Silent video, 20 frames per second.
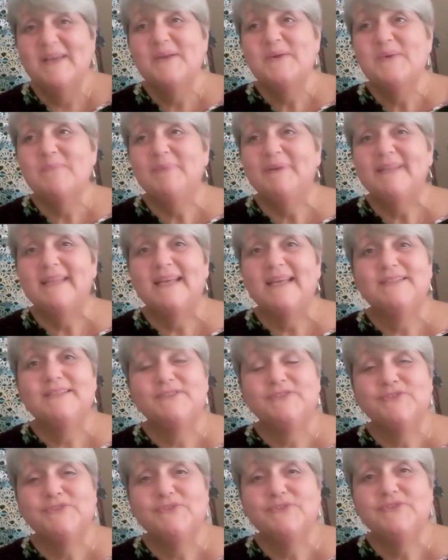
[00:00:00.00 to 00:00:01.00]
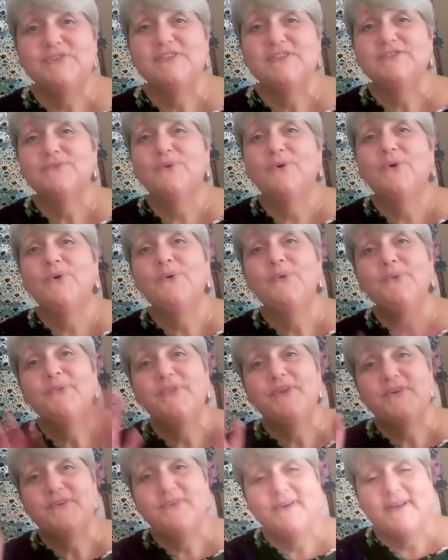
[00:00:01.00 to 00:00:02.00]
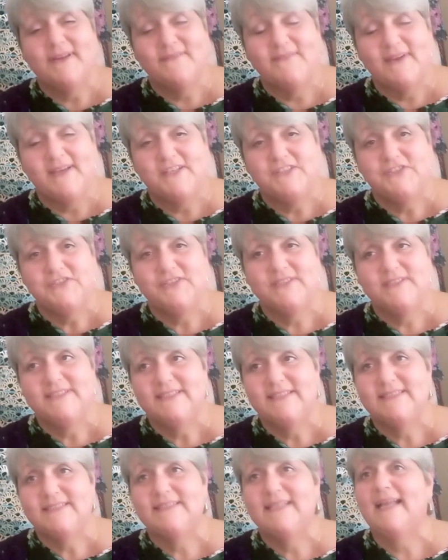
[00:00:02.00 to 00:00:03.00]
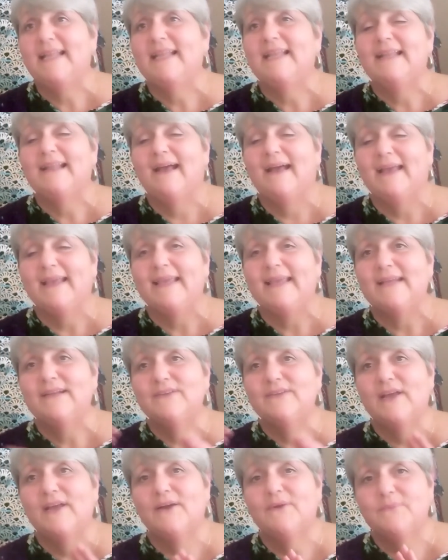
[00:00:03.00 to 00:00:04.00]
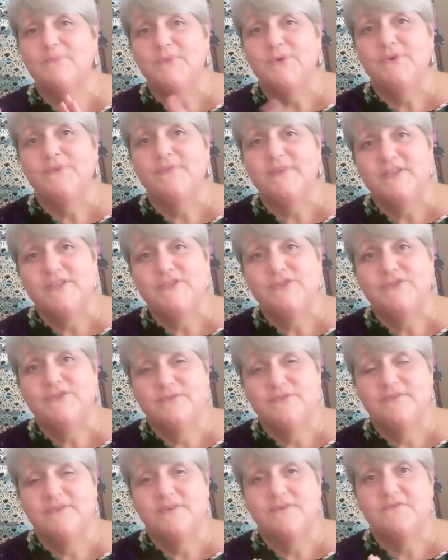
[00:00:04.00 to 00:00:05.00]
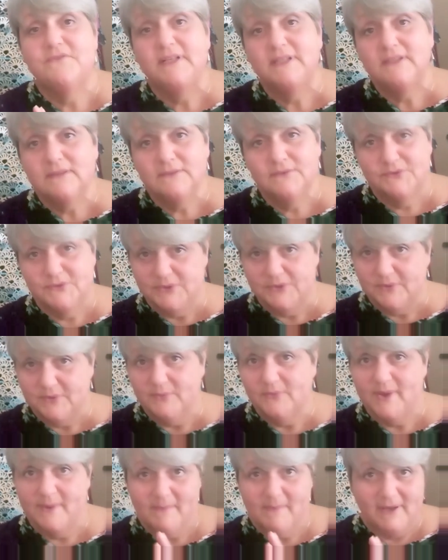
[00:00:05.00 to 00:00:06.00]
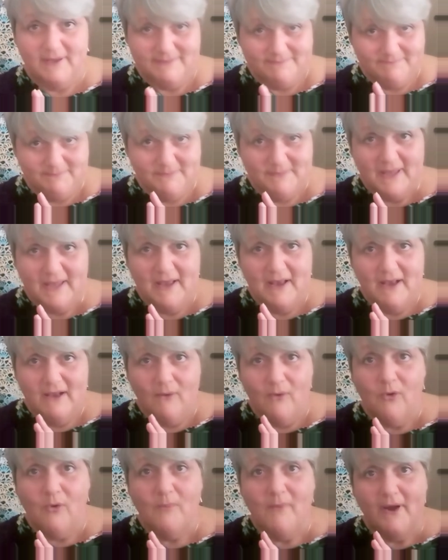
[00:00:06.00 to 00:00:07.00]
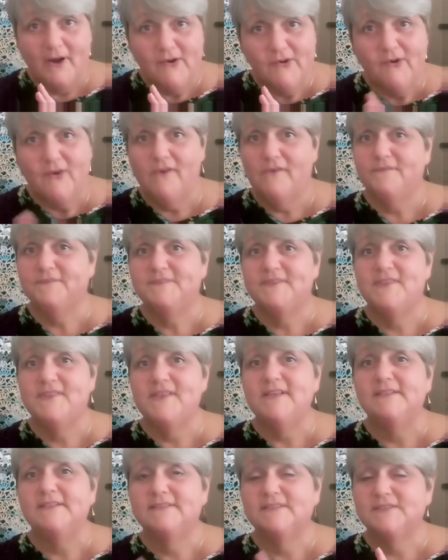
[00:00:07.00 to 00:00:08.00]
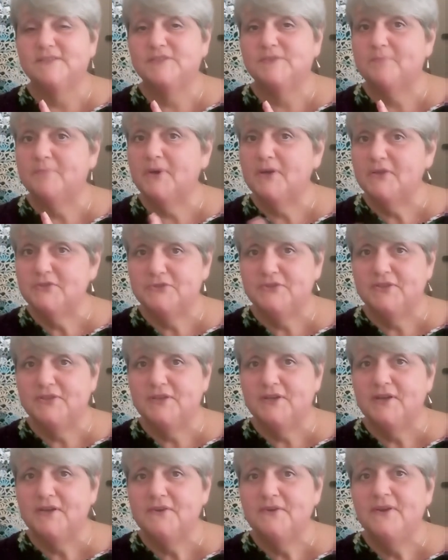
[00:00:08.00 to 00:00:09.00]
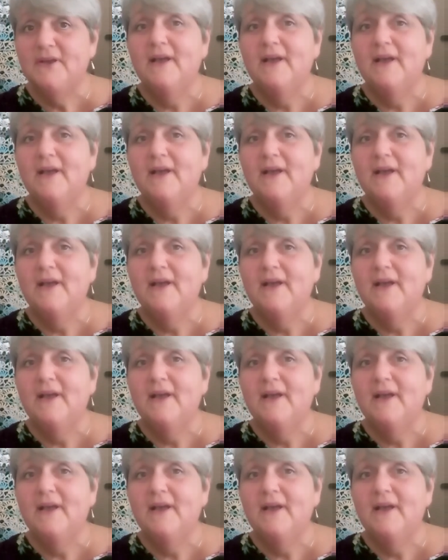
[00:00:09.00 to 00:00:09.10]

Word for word: but as soon as all the renovations is done and I can now move into the real room where my all my craft things are supposed to go